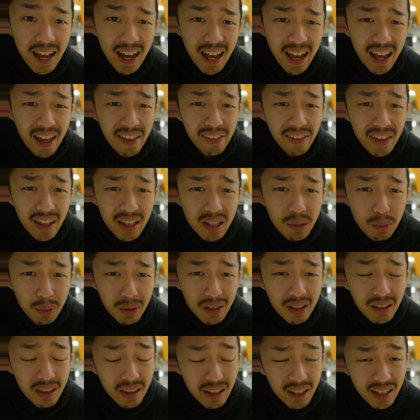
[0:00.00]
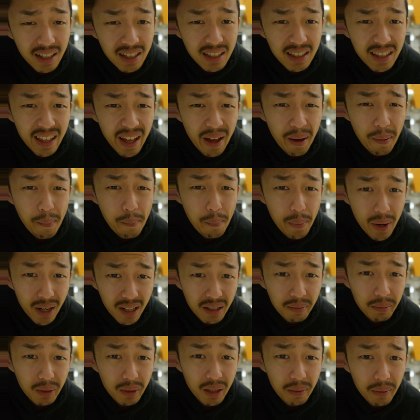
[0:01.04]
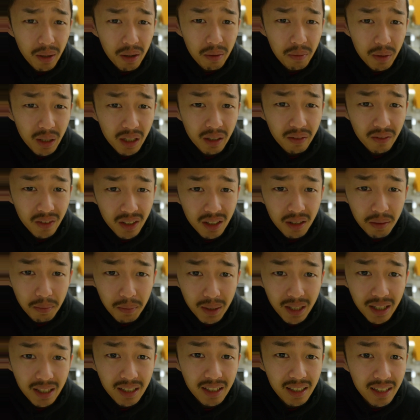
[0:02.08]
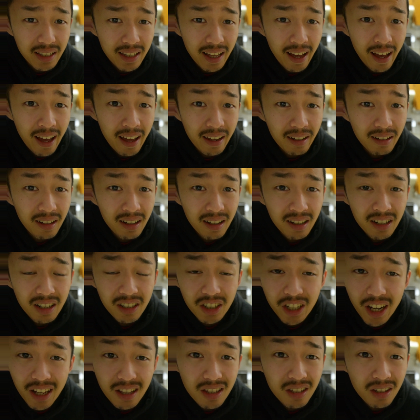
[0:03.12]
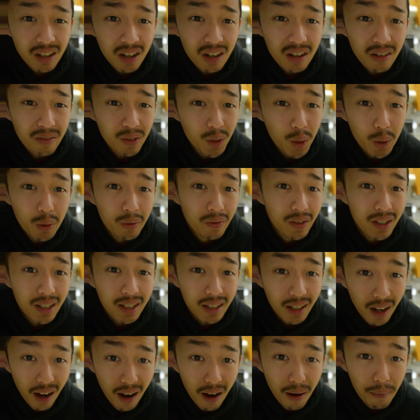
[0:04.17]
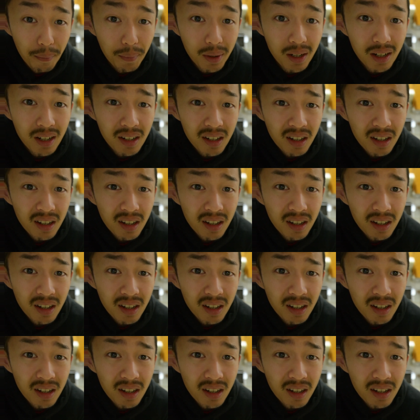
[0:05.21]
And that's one of the things that bugs me about being Vietnamese, is that chances are if you go to Vietnam